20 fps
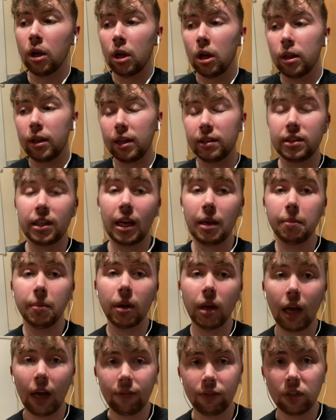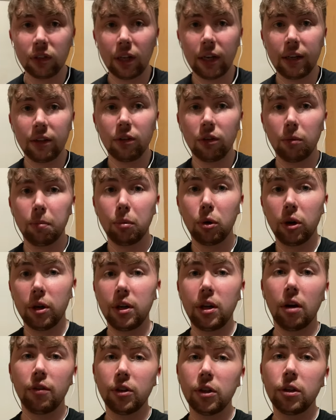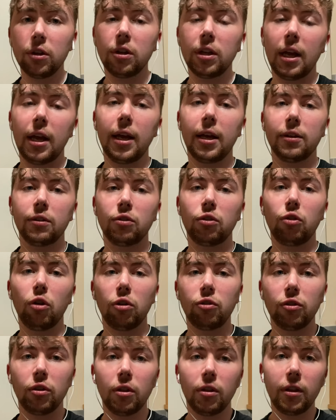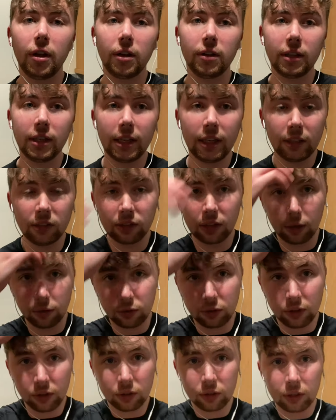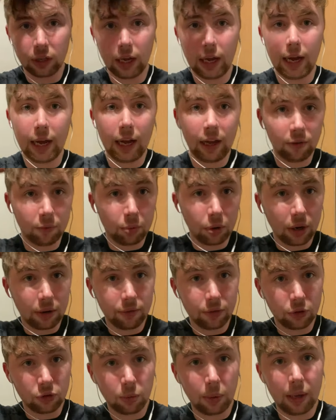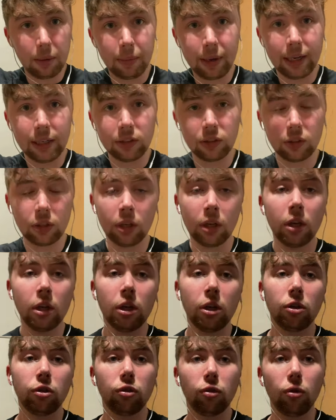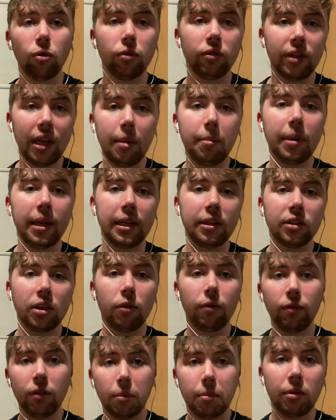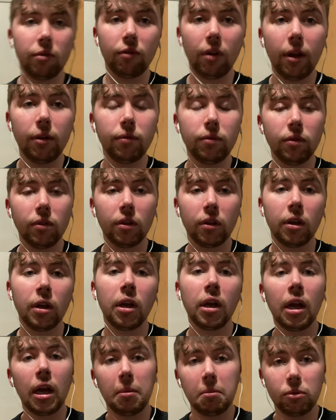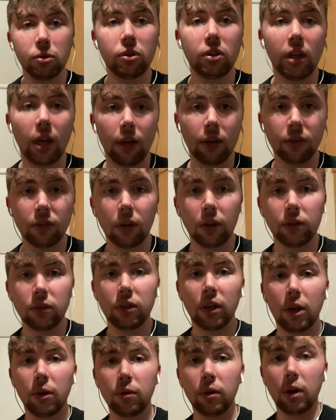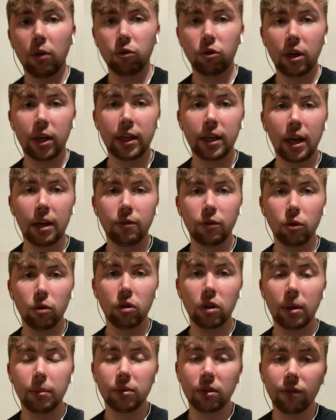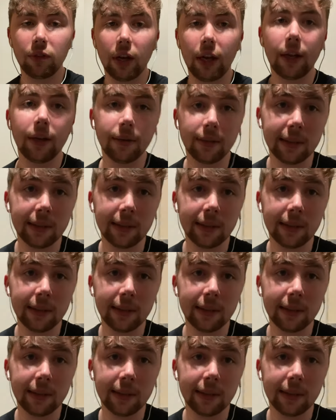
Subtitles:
this time I've decided to put it in the oven at 230 degrees Celsius. I've put it in for 20 minutes, so 10 minutes I'll flip it round and we'll see how it turns out. I'll try and get a few clips of it in.